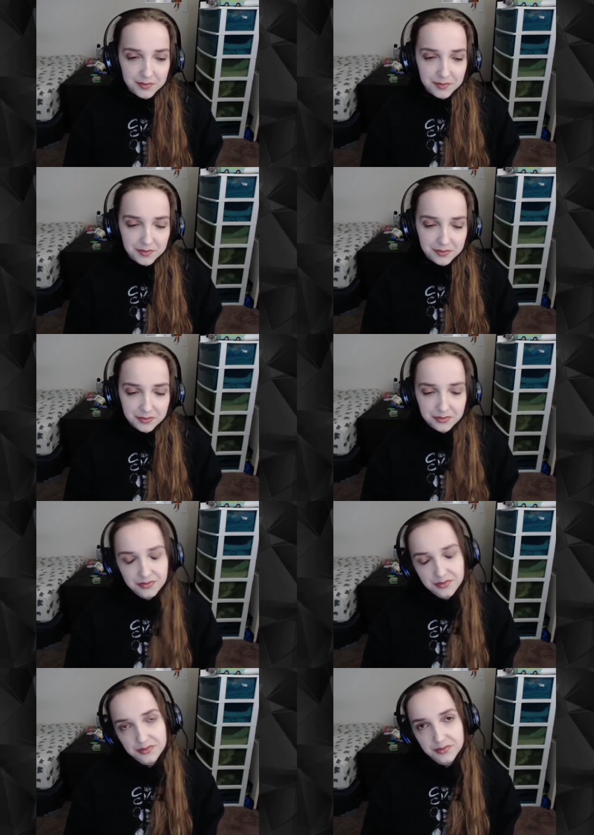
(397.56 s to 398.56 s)

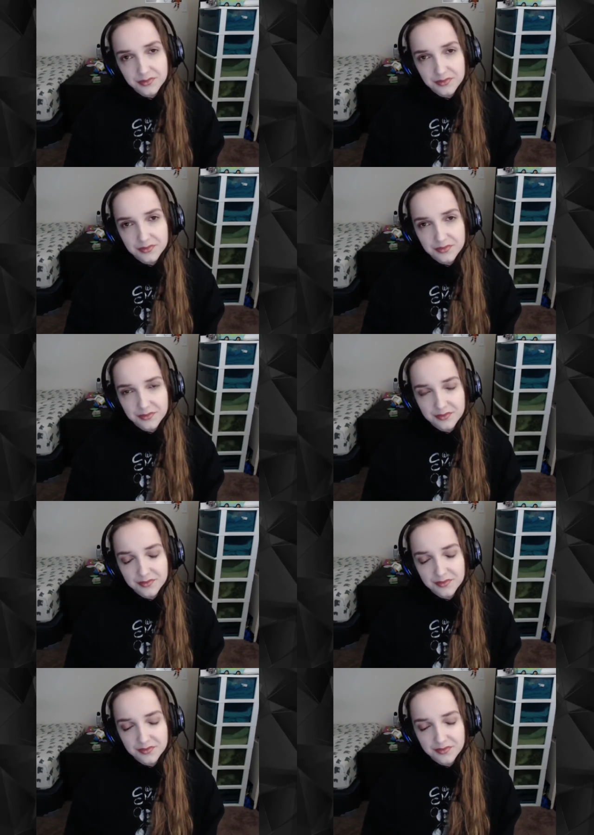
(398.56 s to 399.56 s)

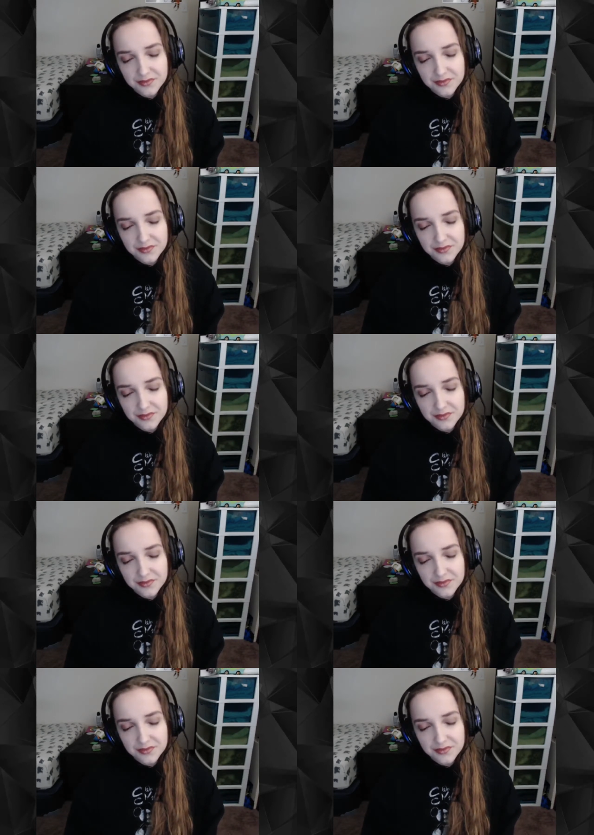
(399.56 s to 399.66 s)
(silence)